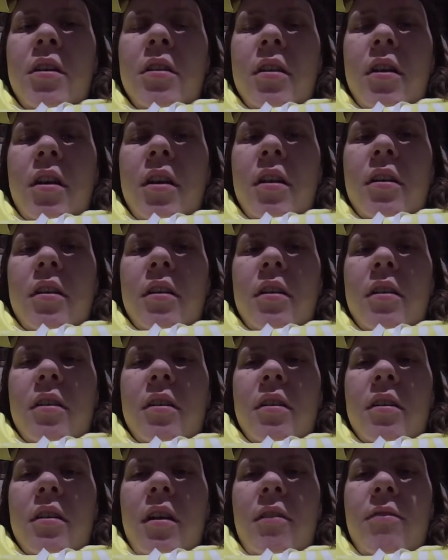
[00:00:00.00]
Like,
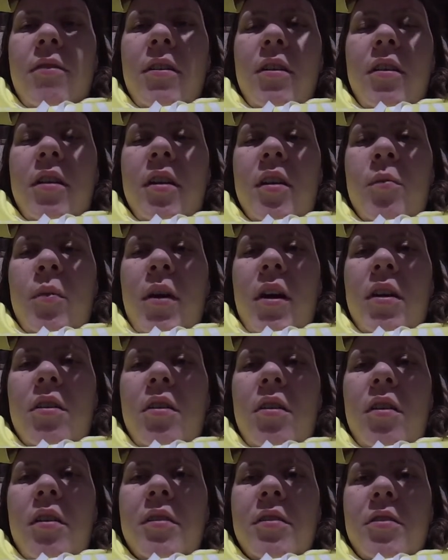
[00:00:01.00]
I feel like my
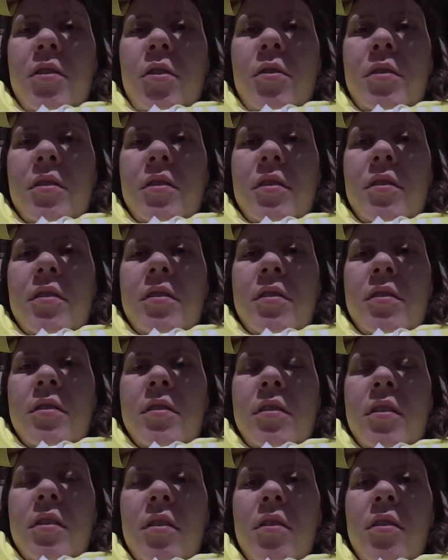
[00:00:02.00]
dog's noses
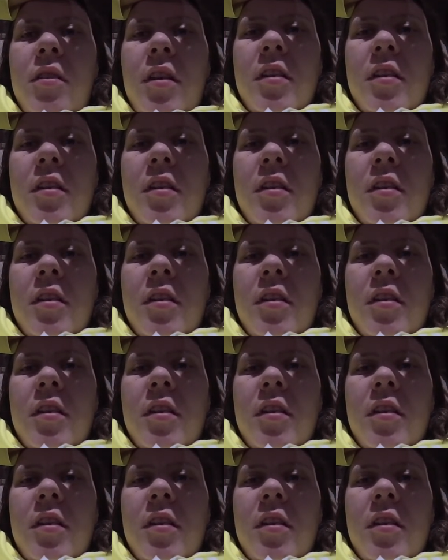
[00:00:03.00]
and their,